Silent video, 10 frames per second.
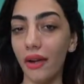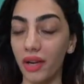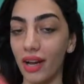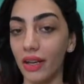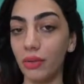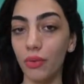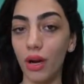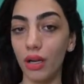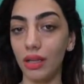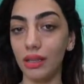I kind of
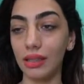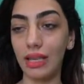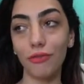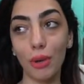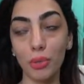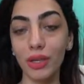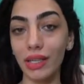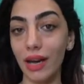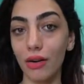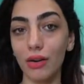want, if I'm
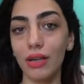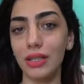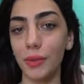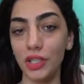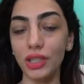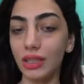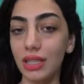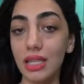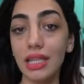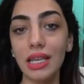going out, especially in
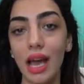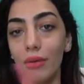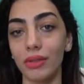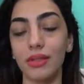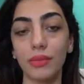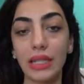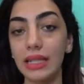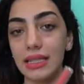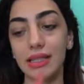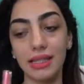this heat, I want something
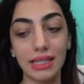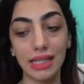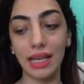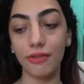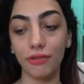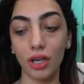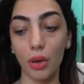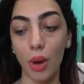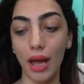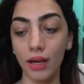that's going to stay for a
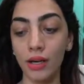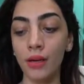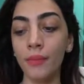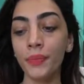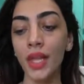while.